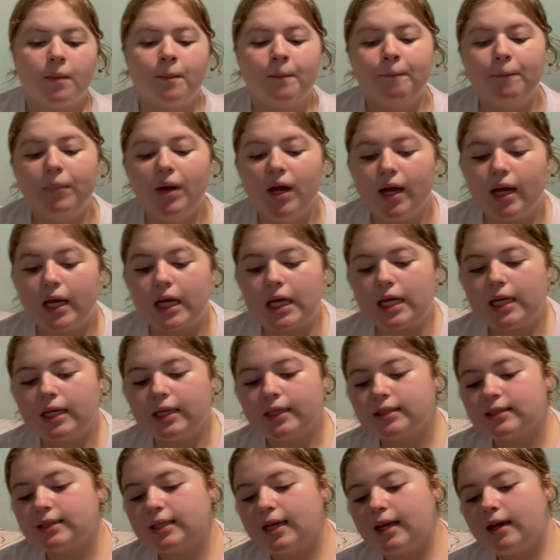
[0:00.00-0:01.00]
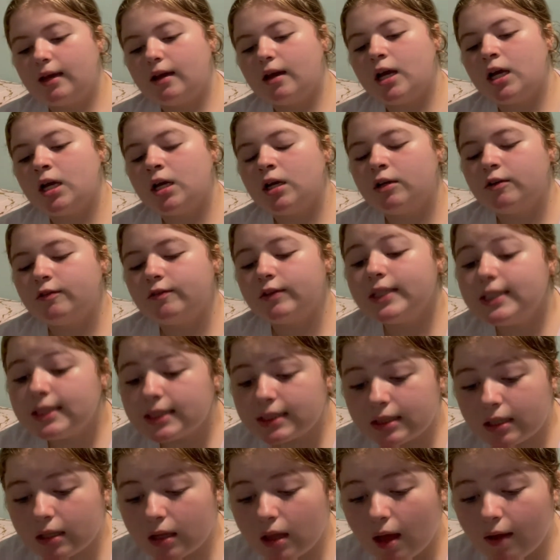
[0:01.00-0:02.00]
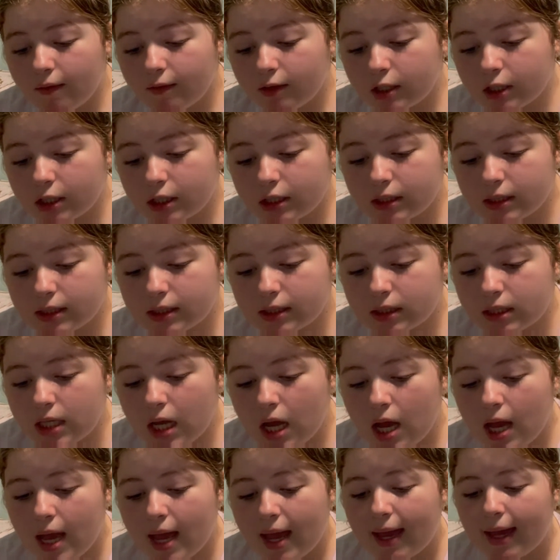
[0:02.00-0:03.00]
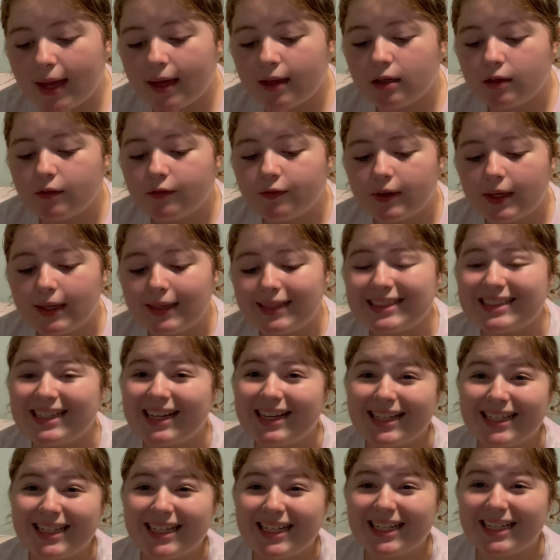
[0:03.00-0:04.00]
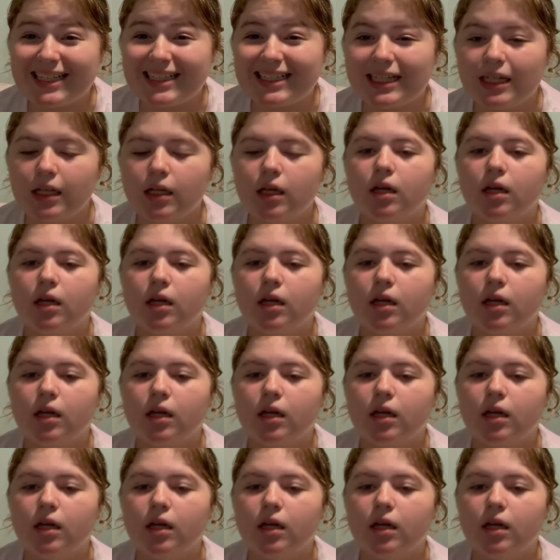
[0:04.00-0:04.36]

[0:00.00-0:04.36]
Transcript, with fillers: But it's a friends to lovers and fake dating